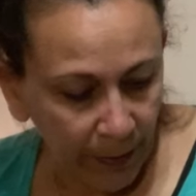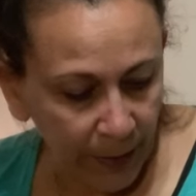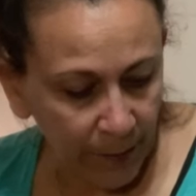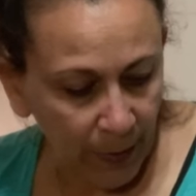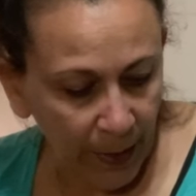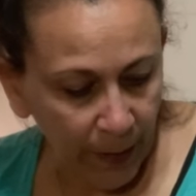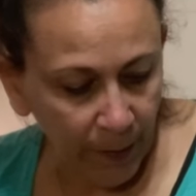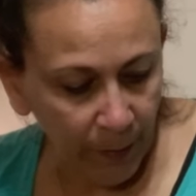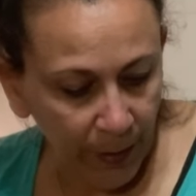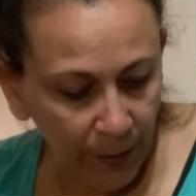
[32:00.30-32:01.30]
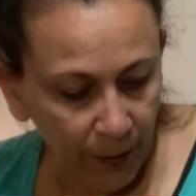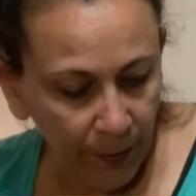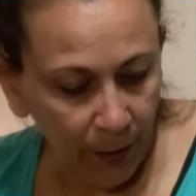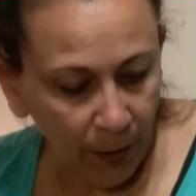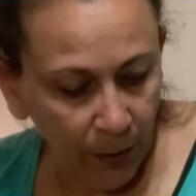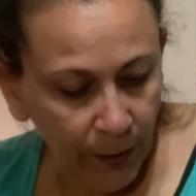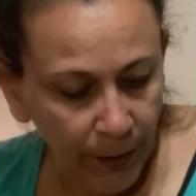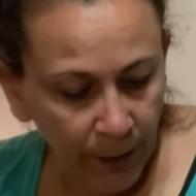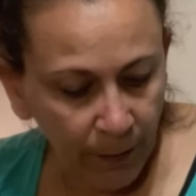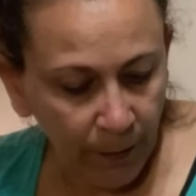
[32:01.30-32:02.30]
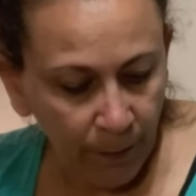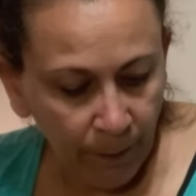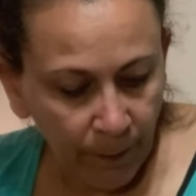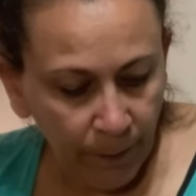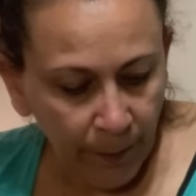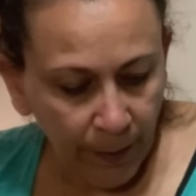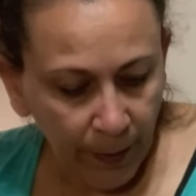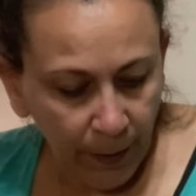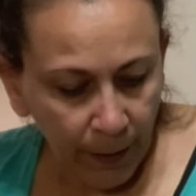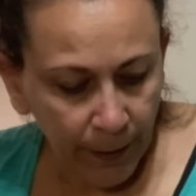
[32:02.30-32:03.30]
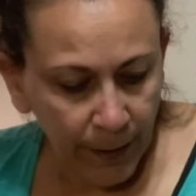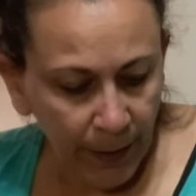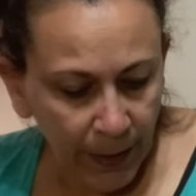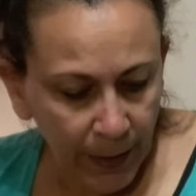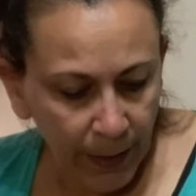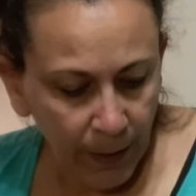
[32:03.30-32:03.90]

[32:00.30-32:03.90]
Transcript: it is by a company called Art Ultimate.